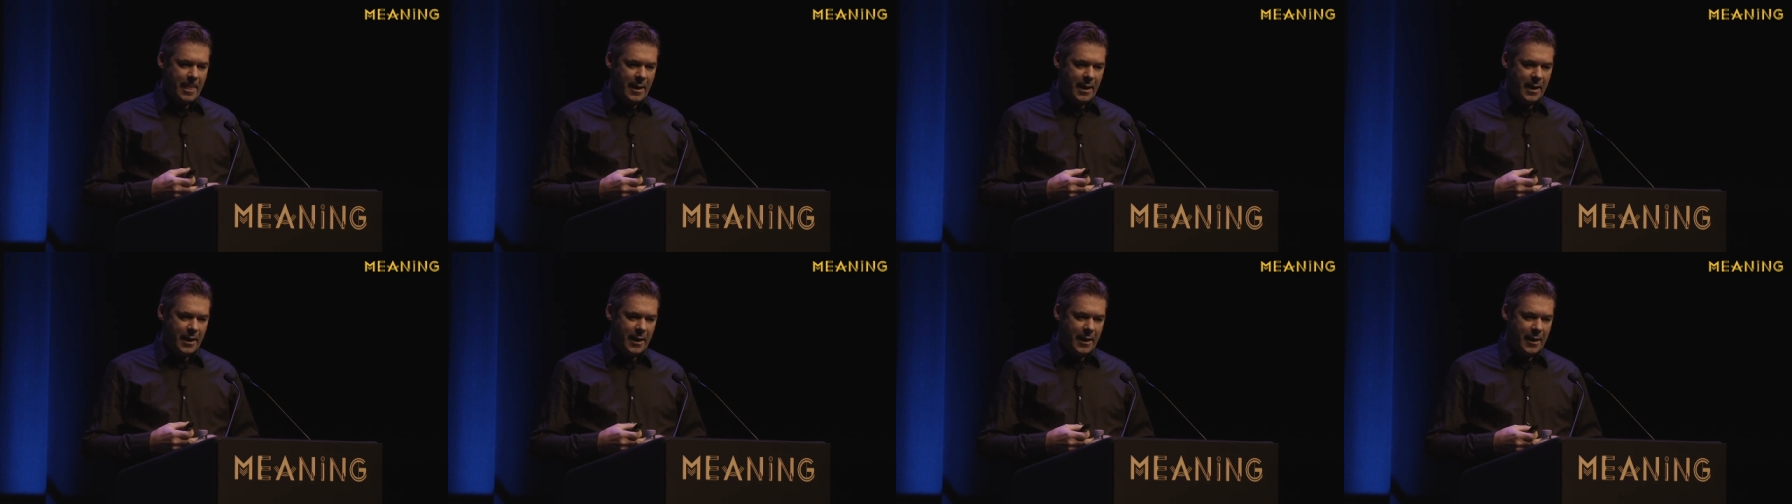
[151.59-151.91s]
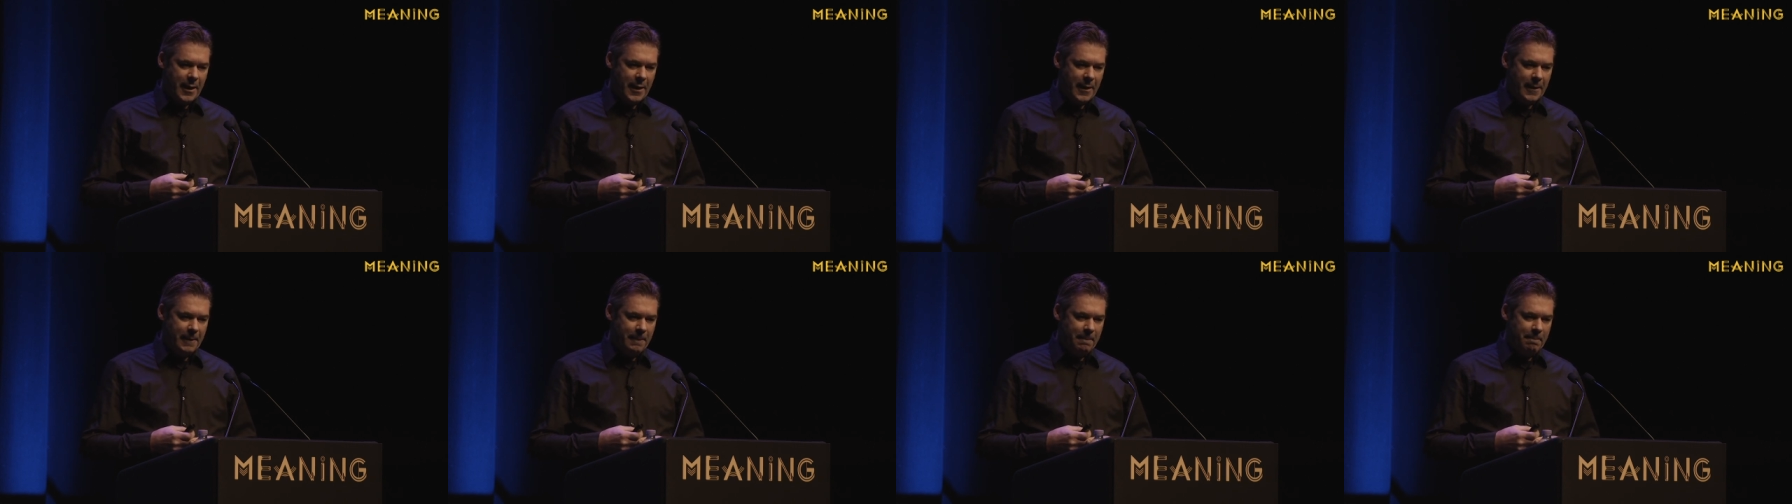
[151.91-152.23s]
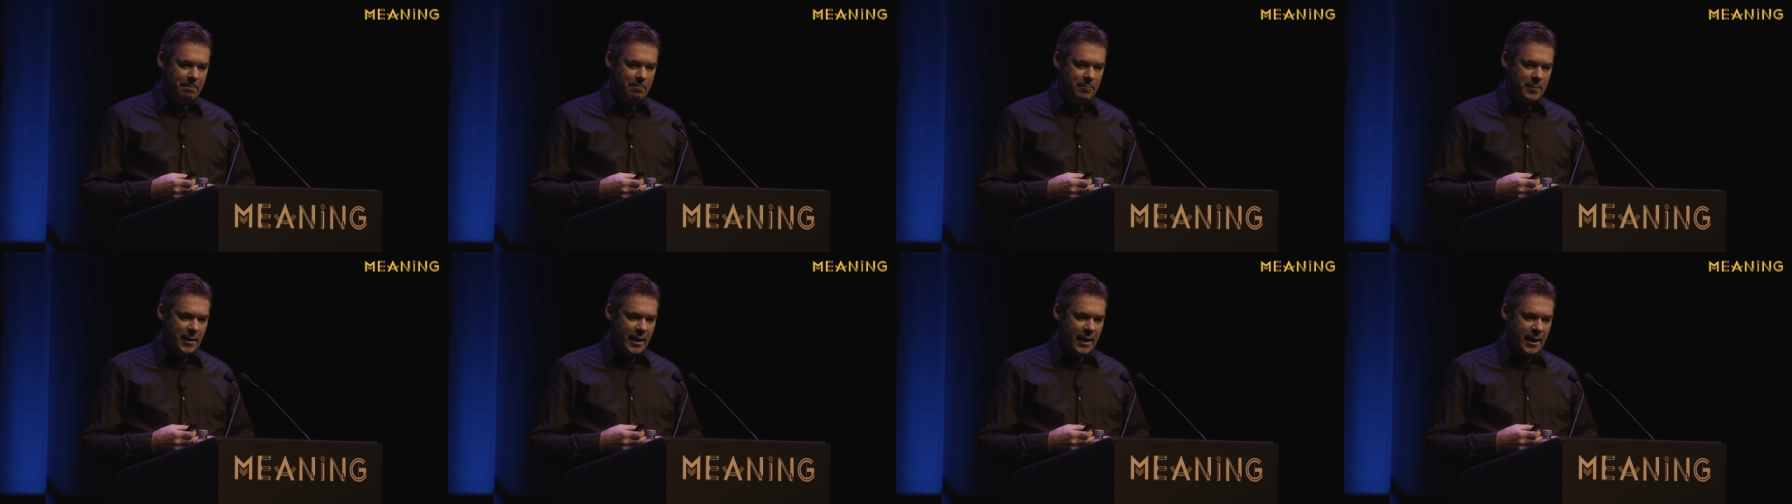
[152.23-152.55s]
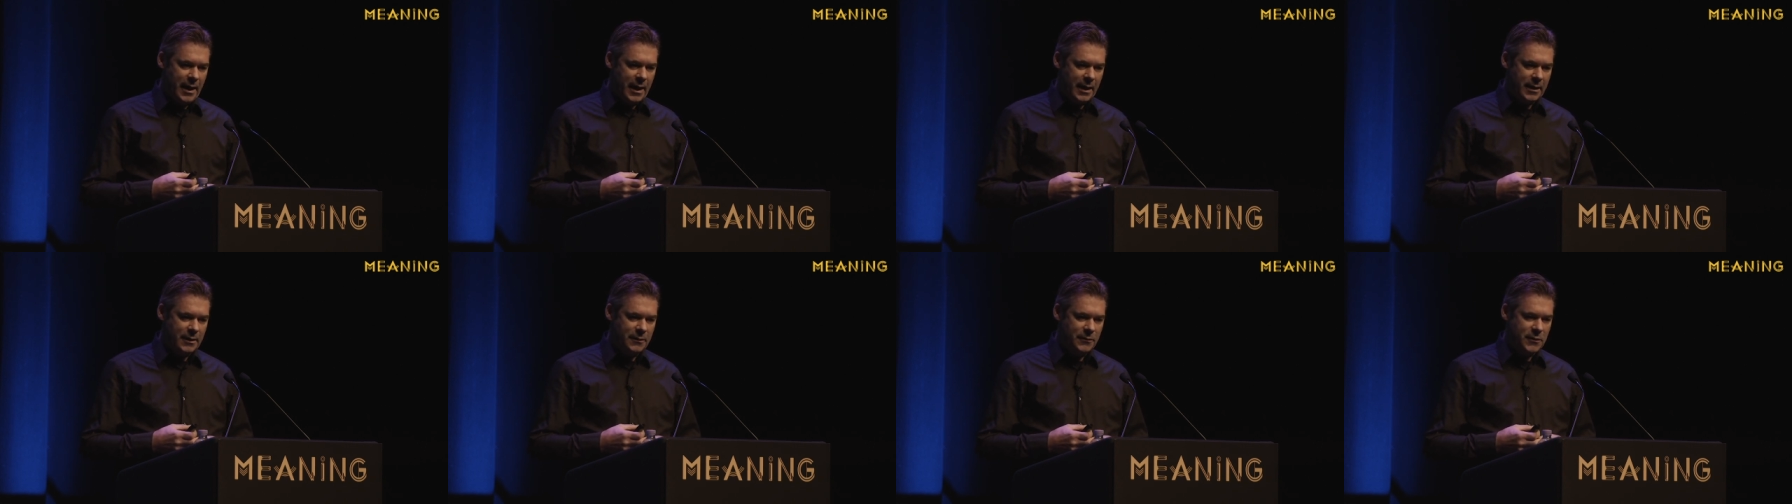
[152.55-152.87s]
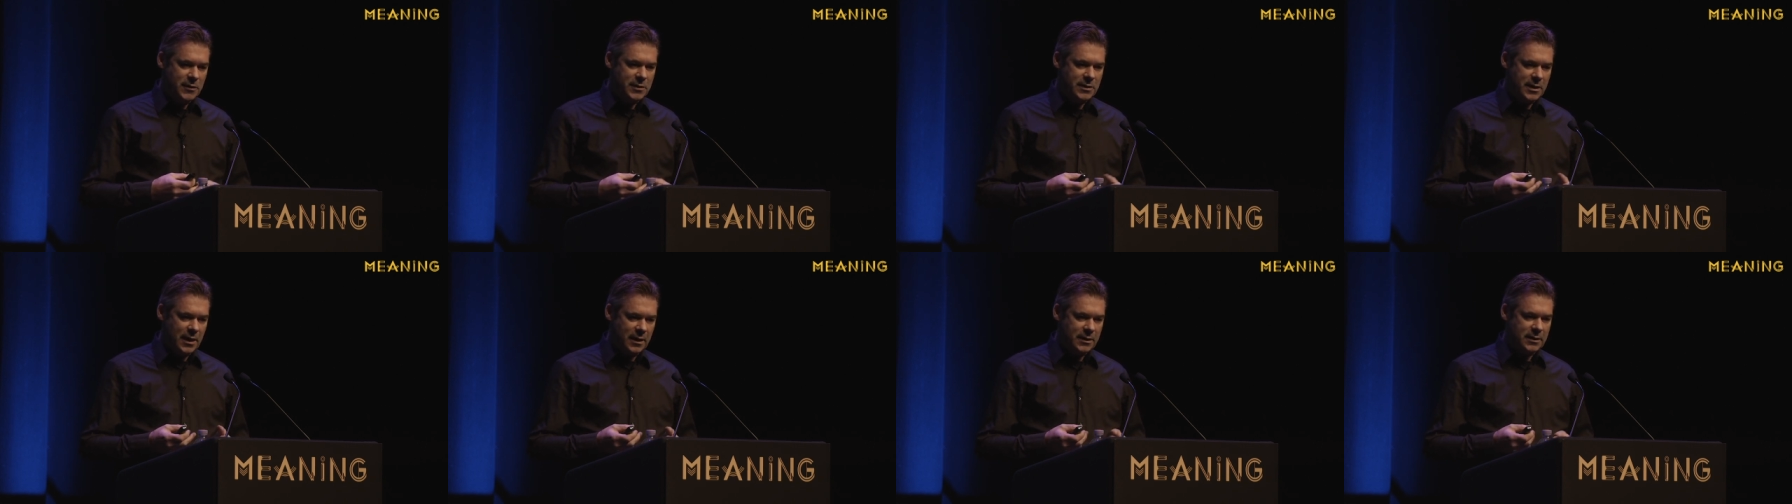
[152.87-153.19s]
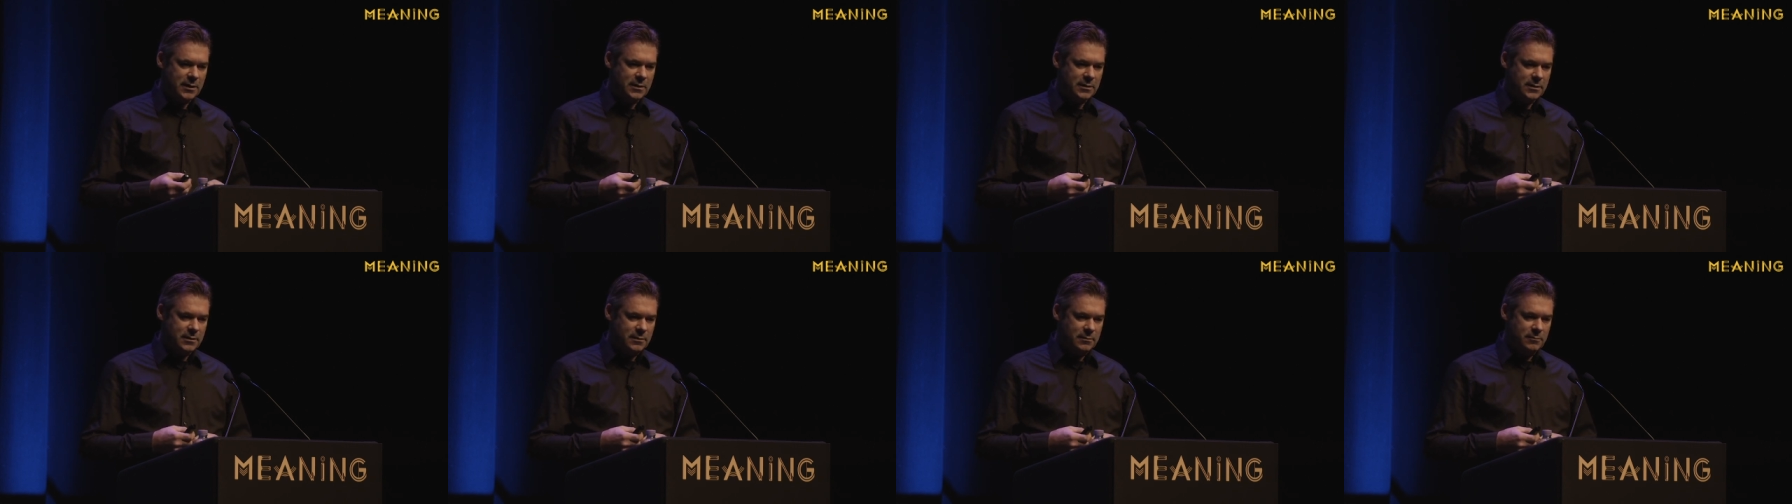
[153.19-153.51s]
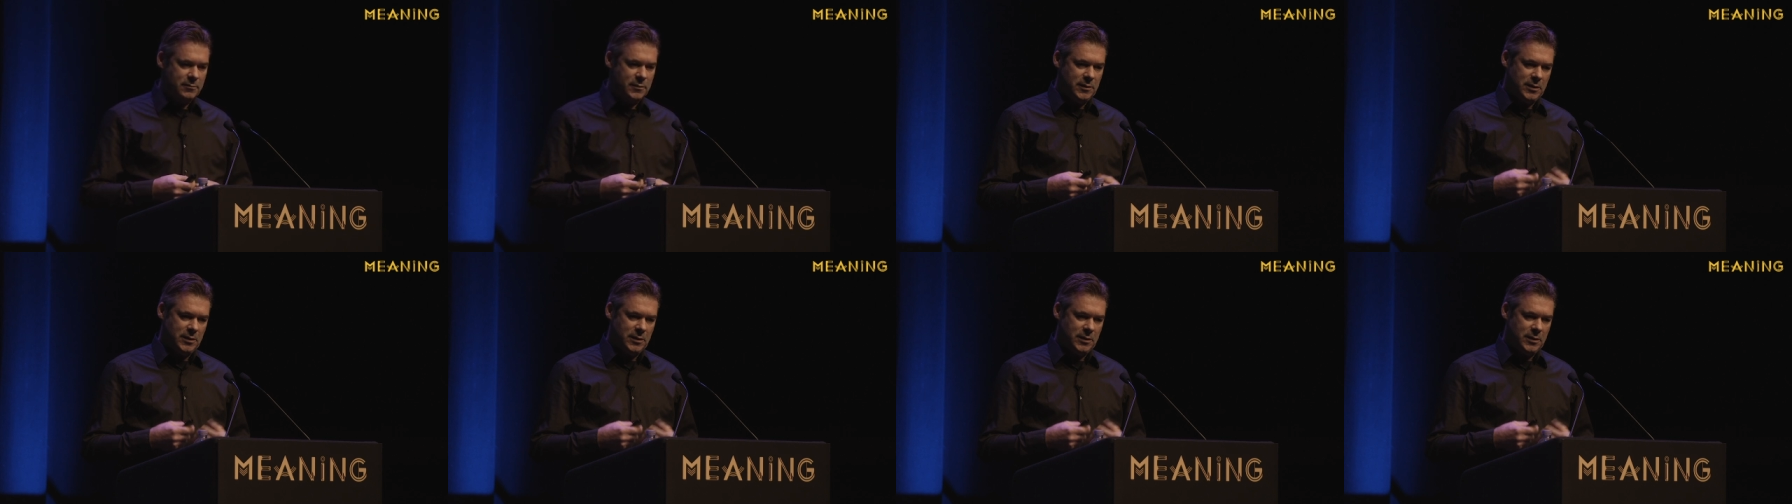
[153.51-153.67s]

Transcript: um, ehm, and we started,